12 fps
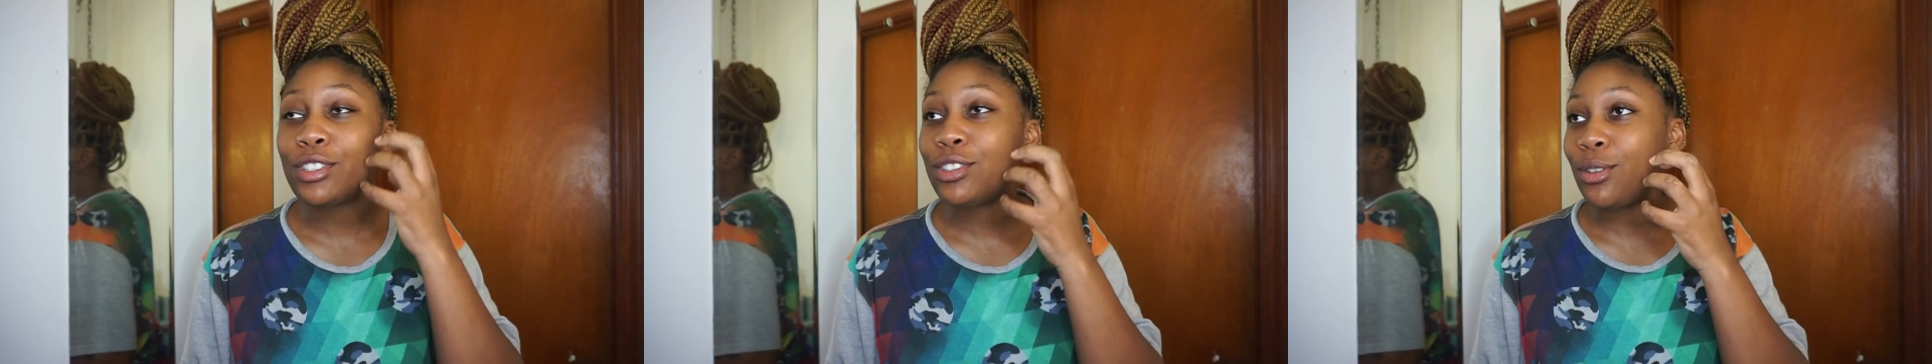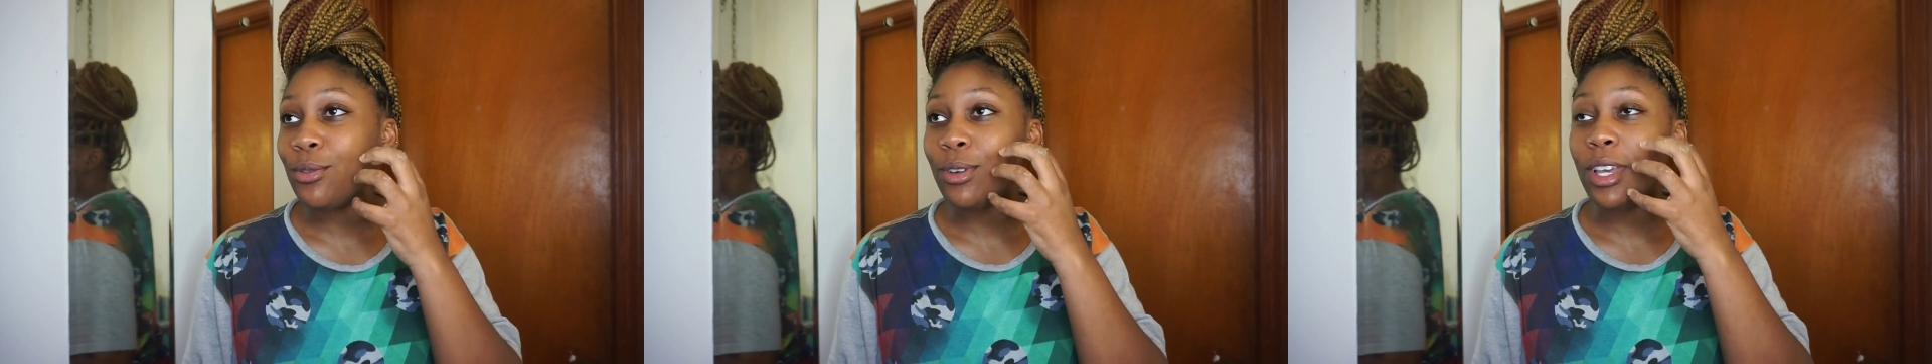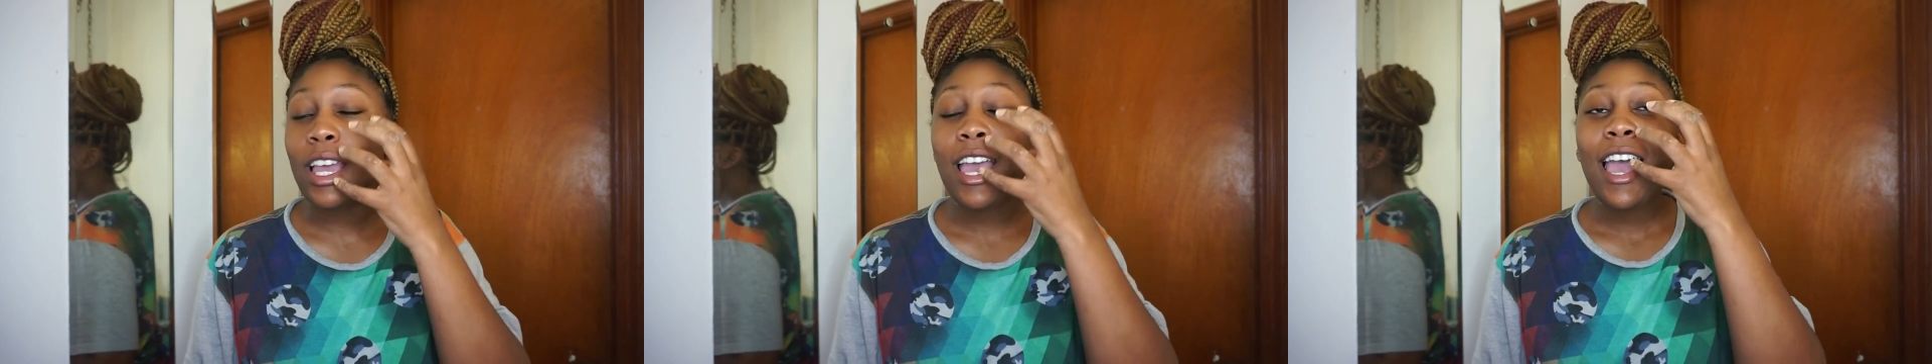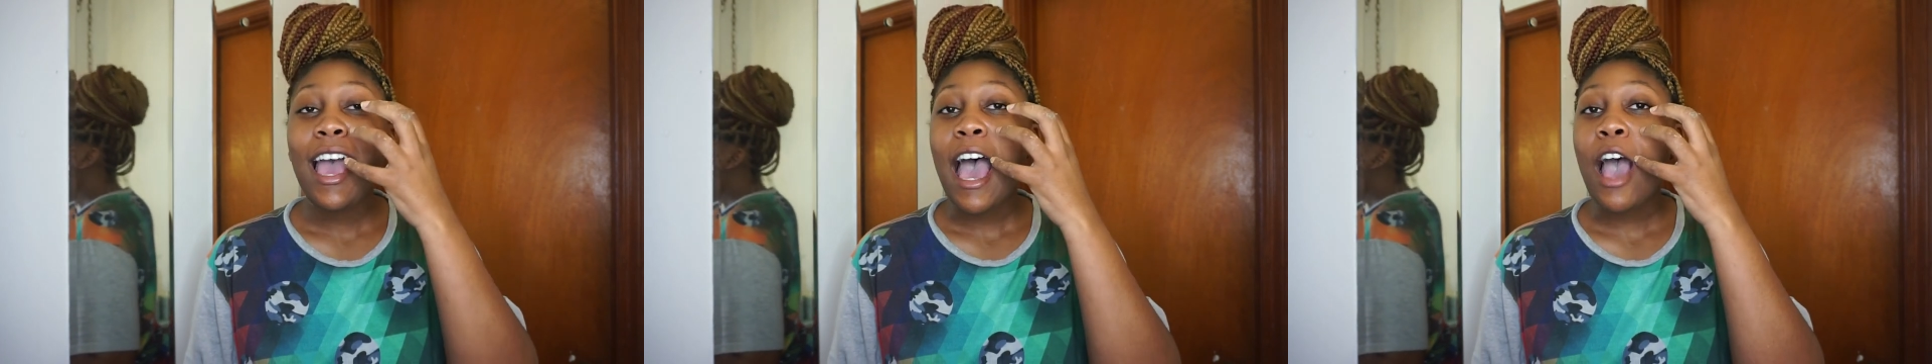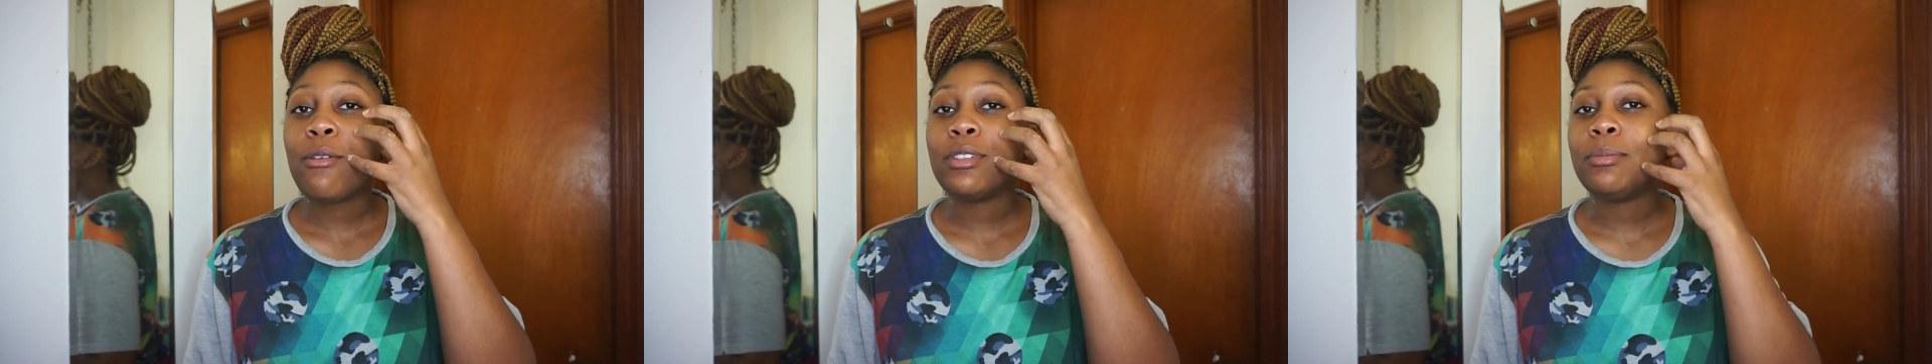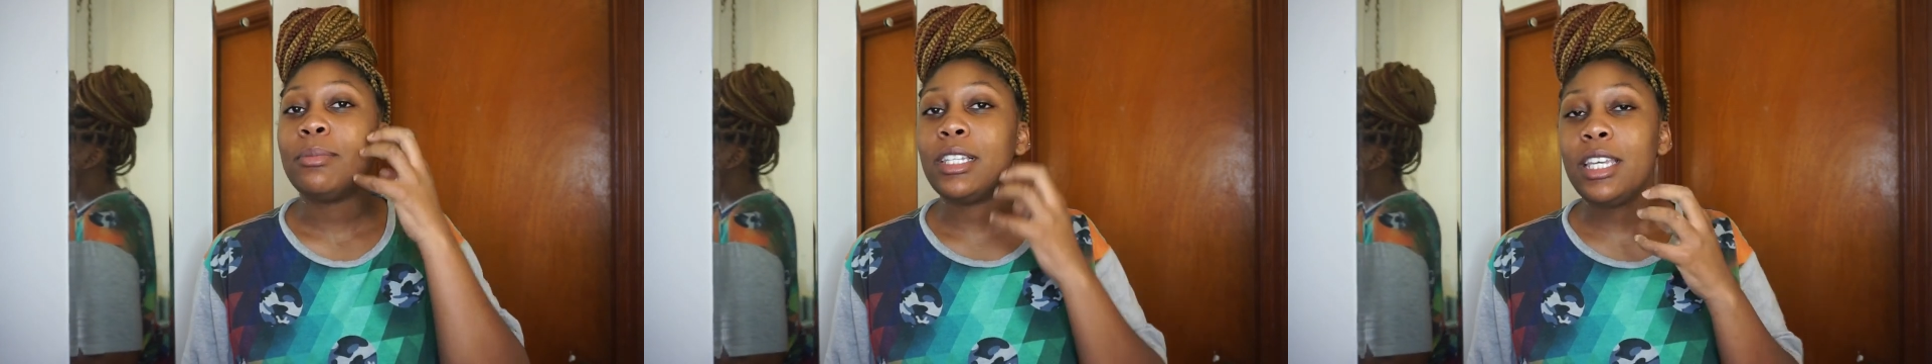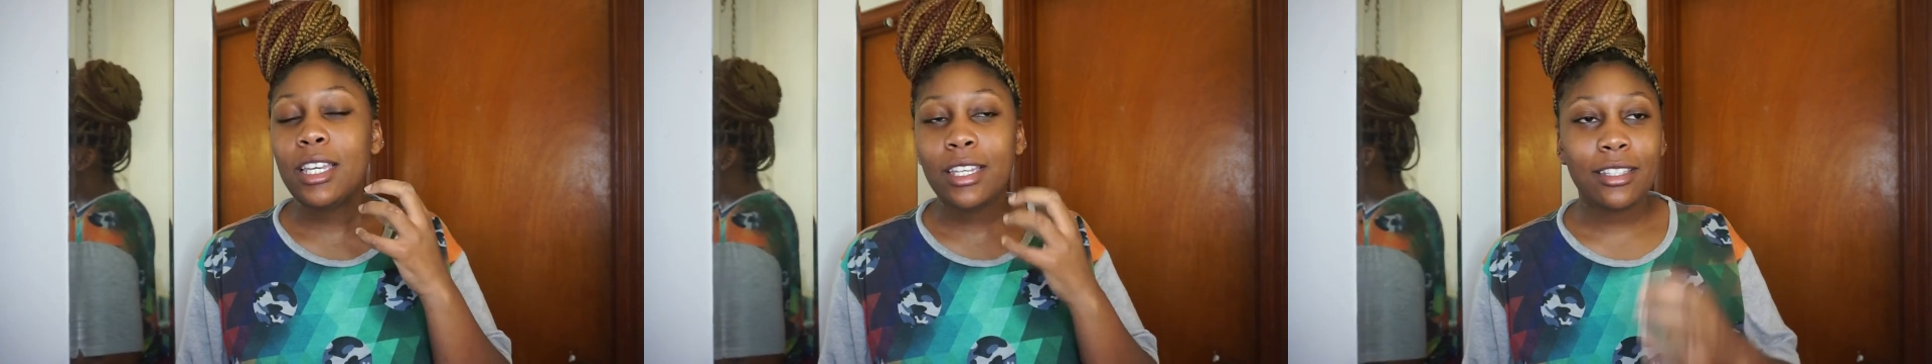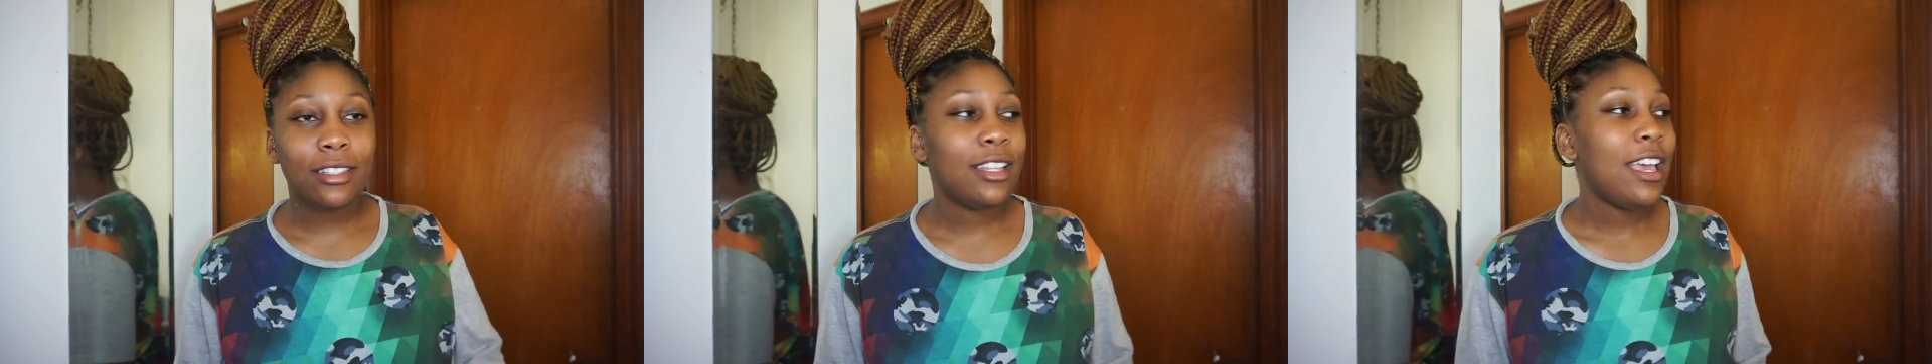showing. I was
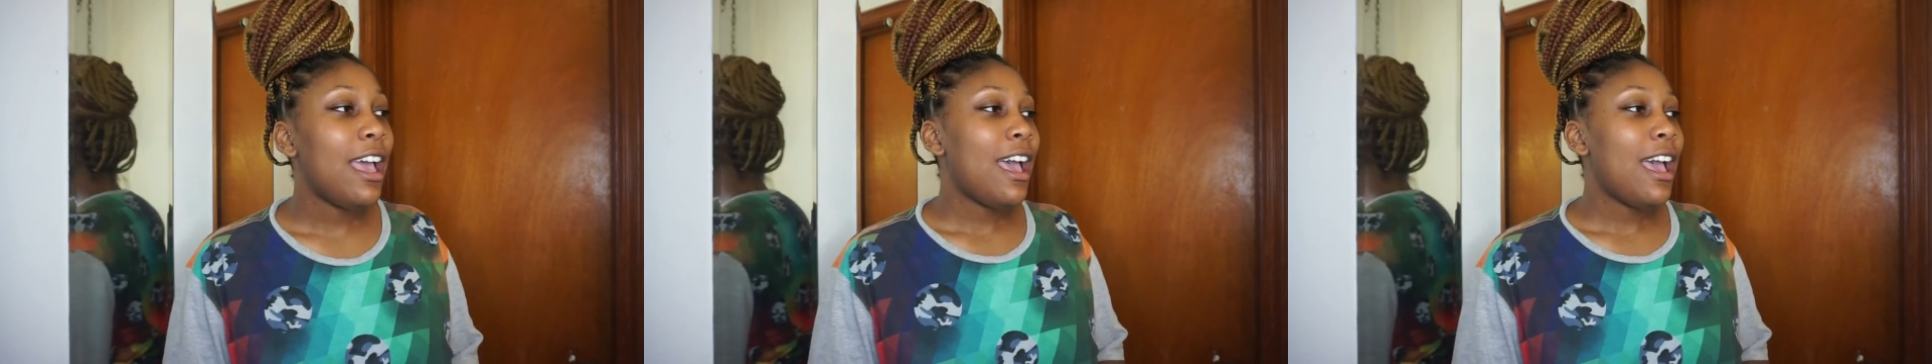bleeding.